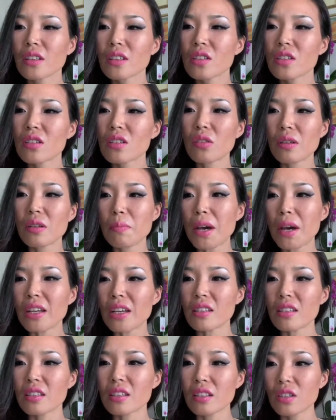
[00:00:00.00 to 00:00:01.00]
So the
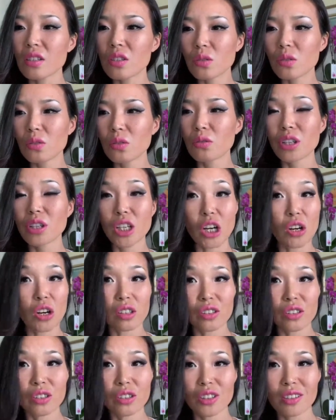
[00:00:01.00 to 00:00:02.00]
best is to
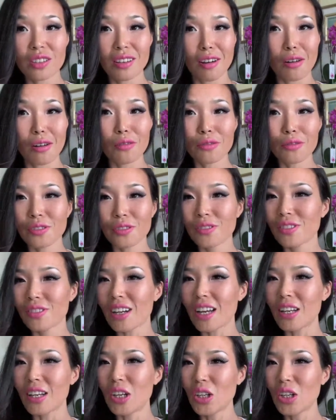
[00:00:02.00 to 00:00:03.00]
record yourself
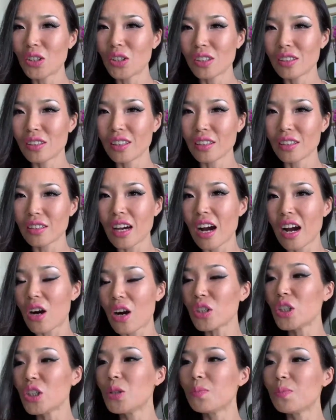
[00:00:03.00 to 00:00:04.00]
and look at
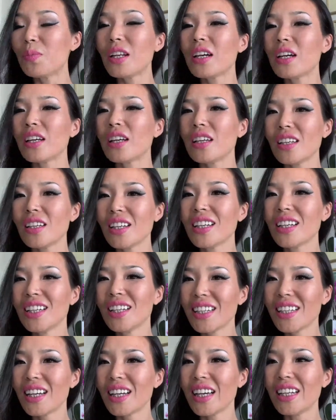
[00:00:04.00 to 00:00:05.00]
how you play
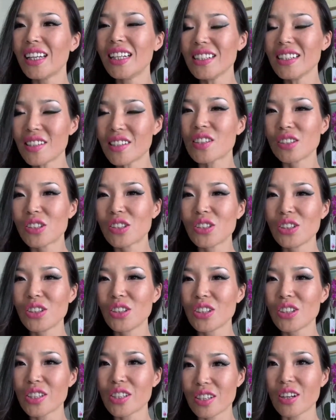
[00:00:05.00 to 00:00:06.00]
and listen to
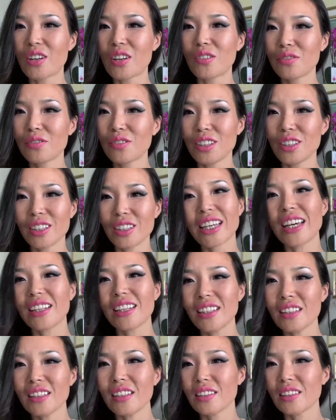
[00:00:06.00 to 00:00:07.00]
yourself
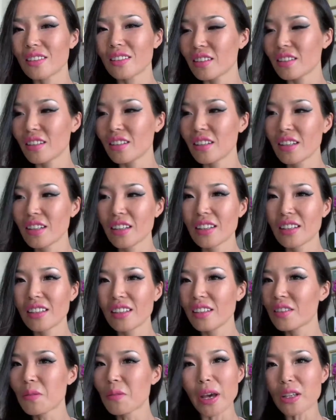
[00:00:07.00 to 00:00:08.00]
again. It's
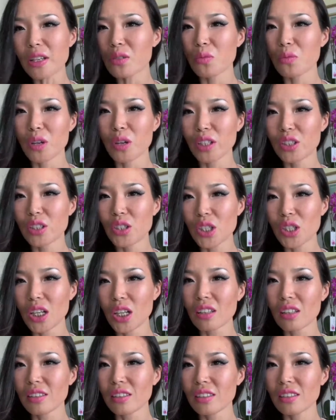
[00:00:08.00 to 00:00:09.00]
is the best way to
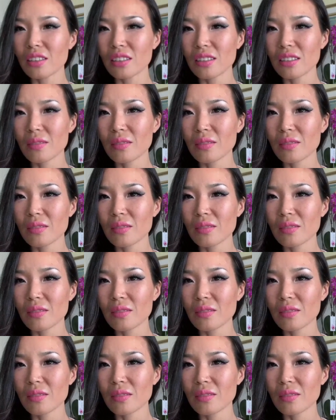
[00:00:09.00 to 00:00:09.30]
learn.